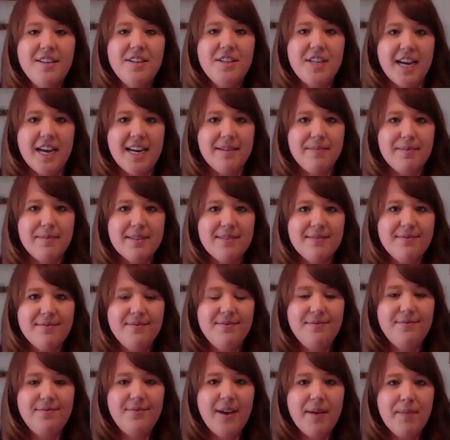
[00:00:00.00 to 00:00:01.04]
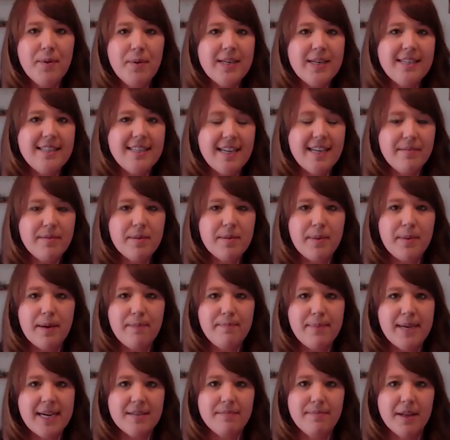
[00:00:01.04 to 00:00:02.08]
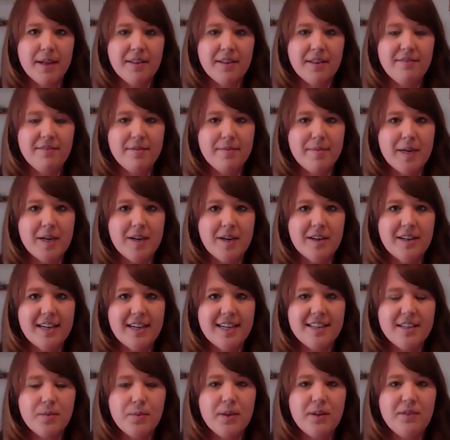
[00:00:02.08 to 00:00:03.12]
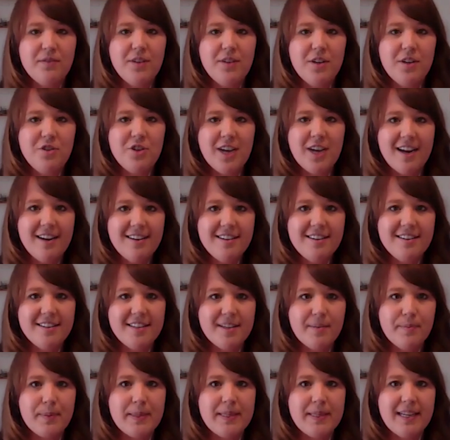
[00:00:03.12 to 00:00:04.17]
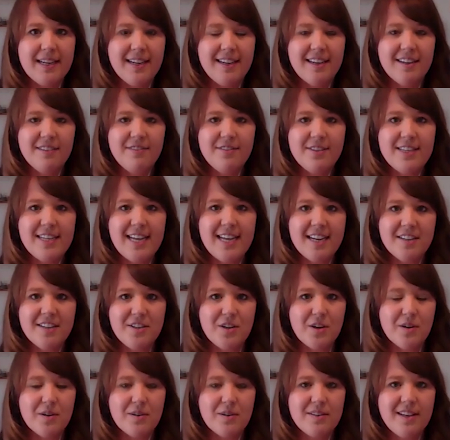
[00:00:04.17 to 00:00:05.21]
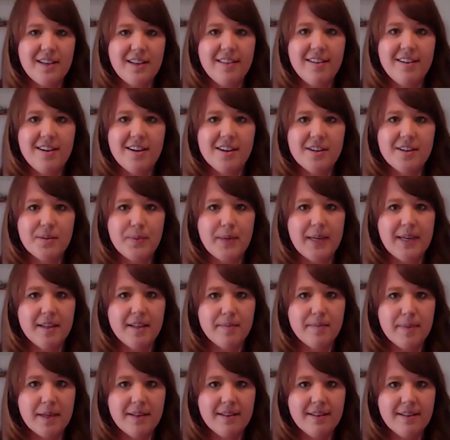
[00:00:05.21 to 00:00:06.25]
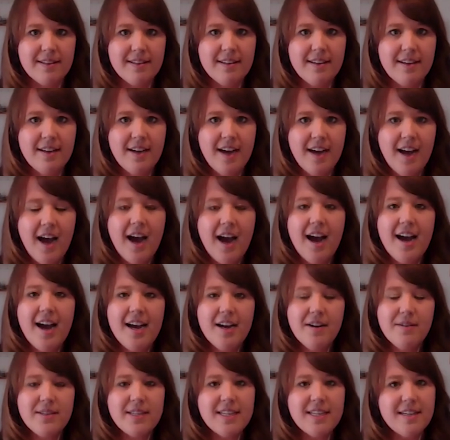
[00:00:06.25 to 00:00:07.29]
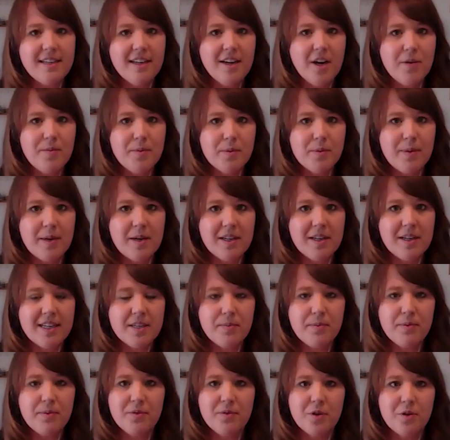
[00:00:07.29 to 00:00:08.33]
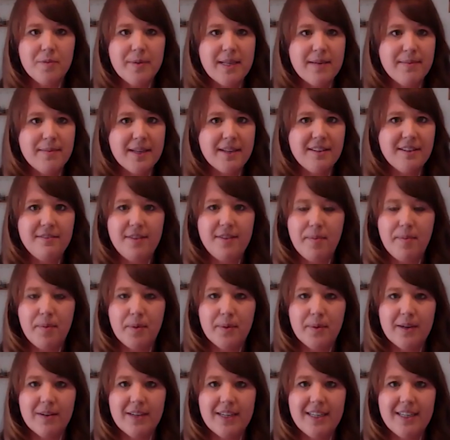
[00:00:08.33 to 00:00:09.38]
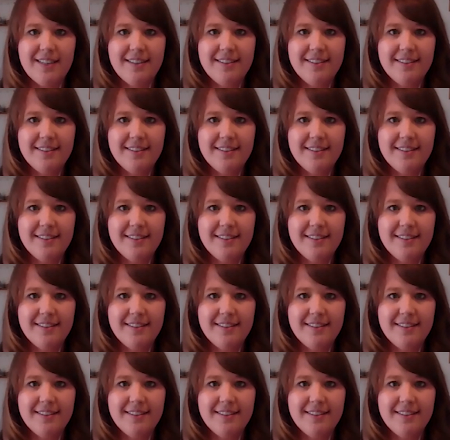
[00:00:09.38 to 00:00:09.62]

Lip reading: James, February seemed to be a mixed month for markets, with a few challenges in particular for tech stocks in the last week of the month. How did global markets perform in the month of February?